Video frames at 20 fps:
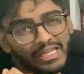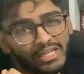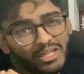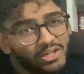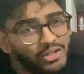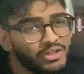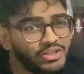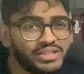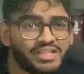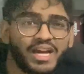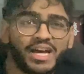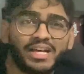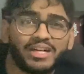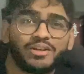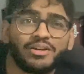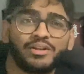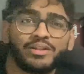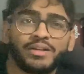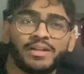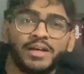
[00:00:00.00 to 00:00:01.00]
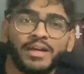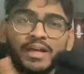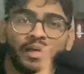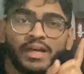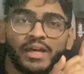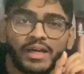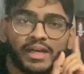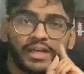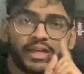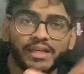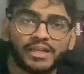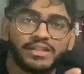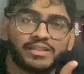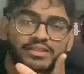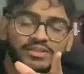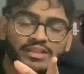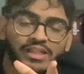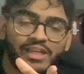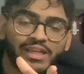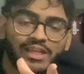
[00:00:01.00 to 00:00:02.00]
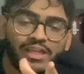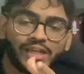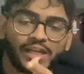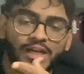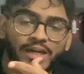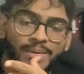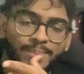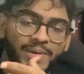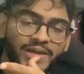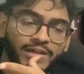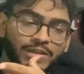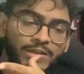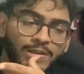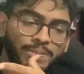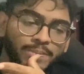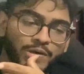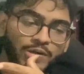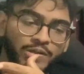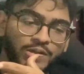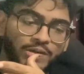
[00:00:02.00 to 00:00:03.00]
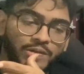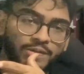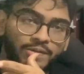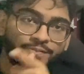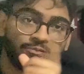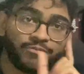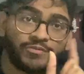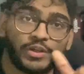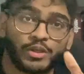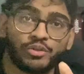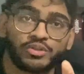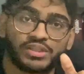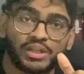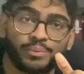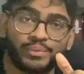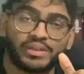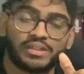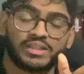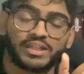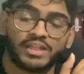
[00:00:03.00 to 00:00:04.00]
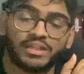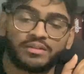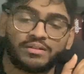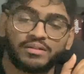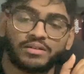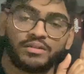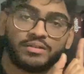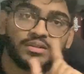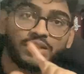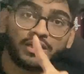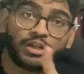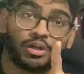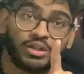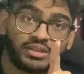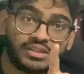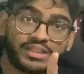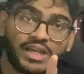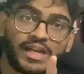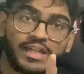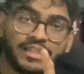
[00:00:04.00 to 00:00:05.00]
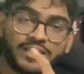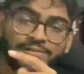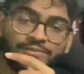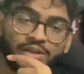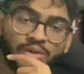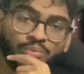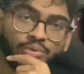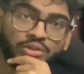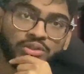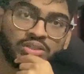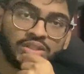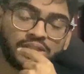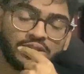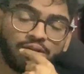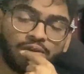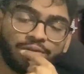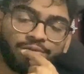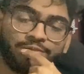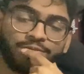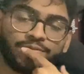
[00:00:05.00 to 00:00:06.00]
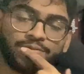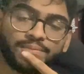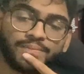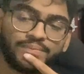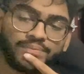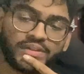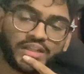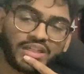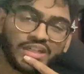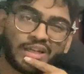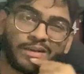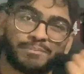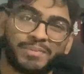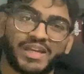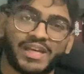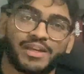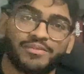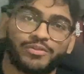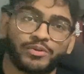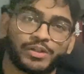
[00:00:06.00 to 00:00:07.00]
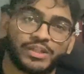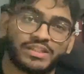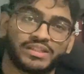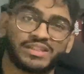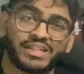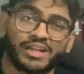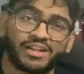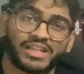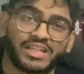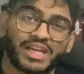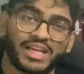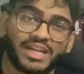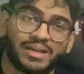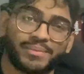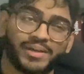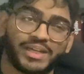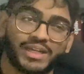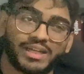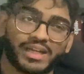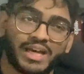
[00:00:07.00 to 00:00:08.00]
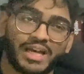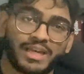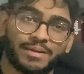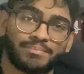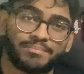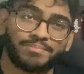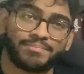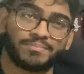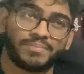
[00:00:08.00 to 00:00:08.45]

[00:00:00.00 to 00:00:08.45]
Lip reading: note to add on is the medical model views that we did, the non-scientific ones of, you know, behaviorist, psychodynamic, and